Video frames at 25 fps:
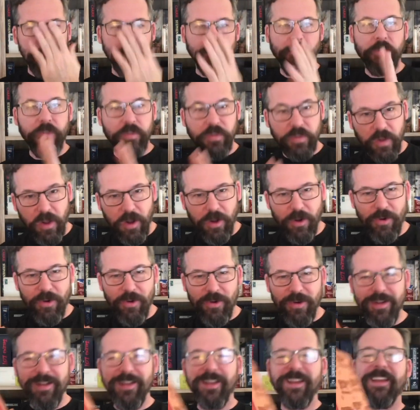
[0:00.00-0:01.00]

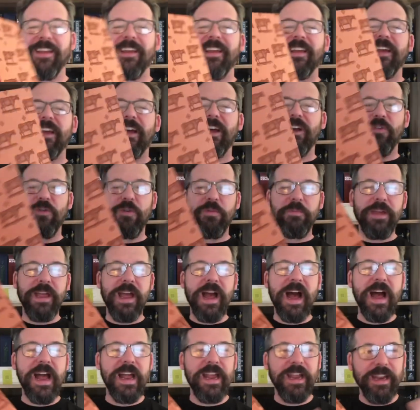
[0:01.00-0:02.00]
So I will be
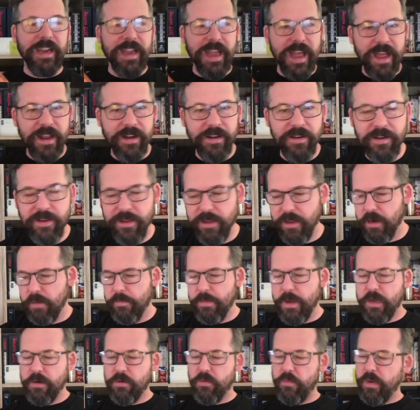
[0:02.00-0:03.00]
high again in
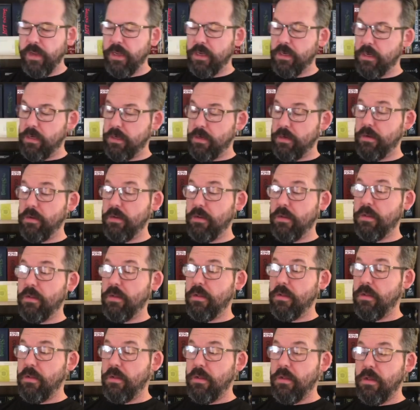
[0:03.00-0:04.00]
about a week.
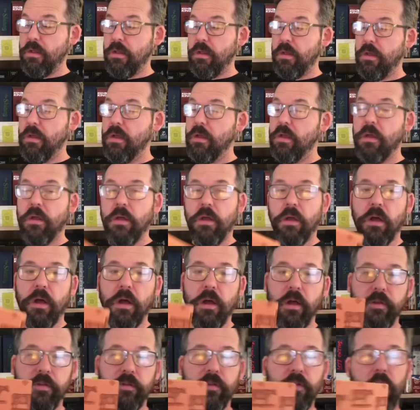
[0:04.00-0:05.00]

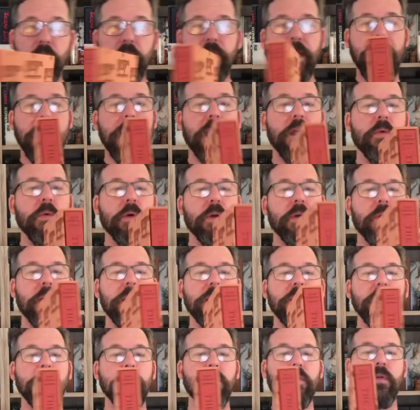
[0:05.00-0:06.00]
Uh, so gang, what do I
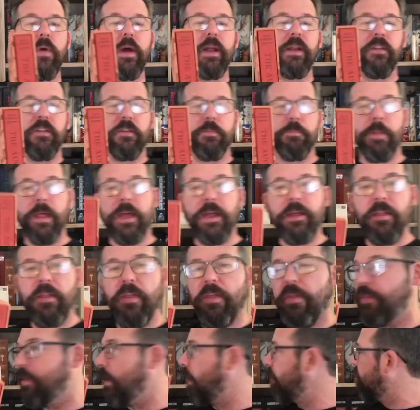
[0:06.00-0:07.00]
do? Do I display it
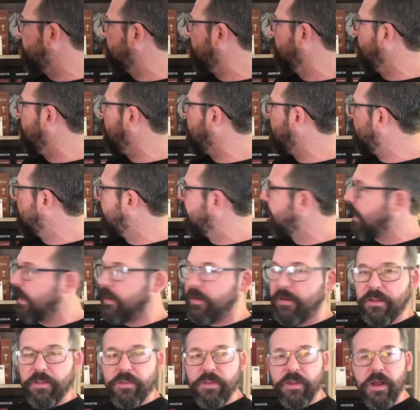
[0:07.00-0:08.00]
thusly like I
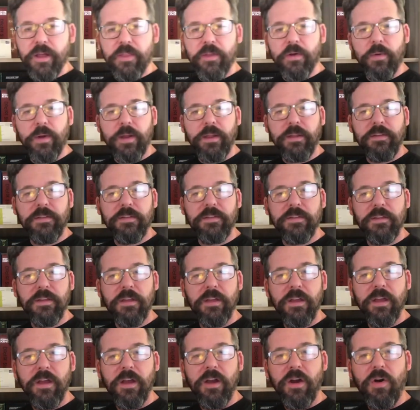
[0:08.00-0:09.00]
did the other ones?
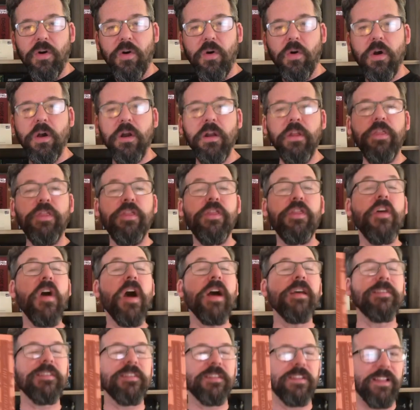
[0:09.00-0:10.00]
or
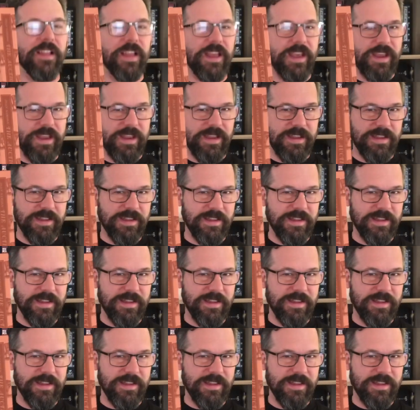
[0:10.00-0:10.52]
thusly.